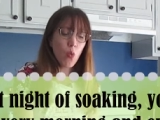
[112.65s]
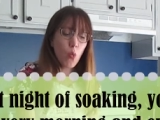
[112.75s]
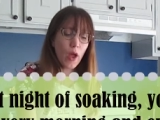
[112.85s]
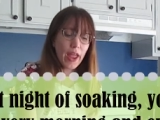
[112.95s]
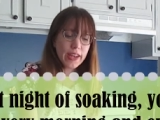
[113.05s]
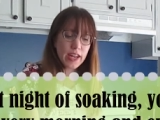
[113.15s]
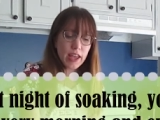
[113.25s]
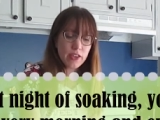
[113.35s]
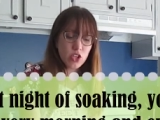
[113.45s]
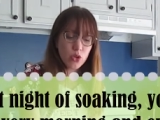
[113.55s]
When
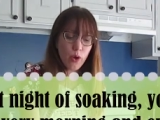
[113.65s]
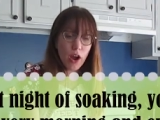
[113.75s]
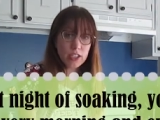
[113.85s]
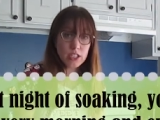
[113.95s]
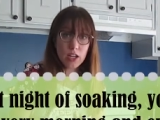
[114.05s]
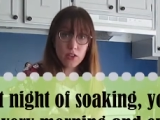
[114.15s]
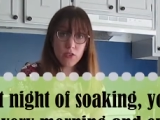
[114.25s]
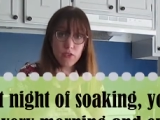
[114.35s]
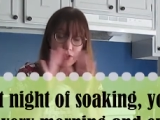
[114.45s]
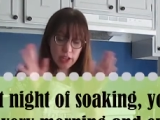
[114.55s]
you are done,
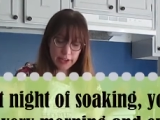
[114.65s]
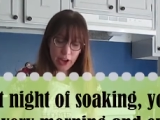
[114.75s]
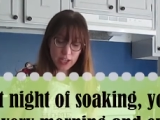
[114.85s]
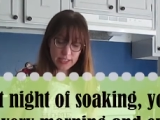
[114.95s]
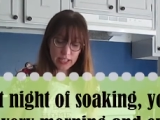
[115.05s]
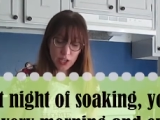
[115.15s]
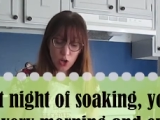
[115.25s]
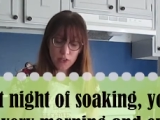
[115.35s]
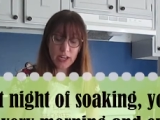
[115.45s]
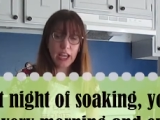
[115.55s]
they are sitting
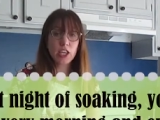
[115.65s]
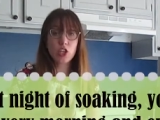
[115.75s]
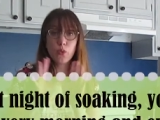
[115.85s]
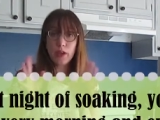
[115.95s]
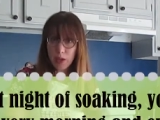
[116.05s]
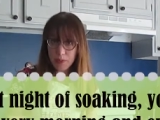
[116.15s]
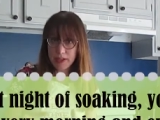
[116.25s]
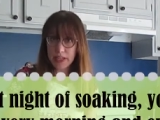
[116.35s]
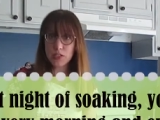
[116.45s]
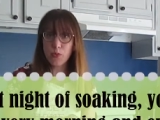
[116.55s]
overnight, you wake up the
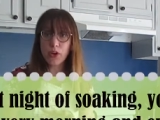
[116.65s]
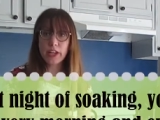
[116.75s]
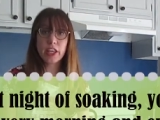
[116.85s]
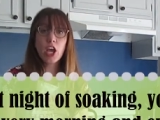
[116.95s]
next morning,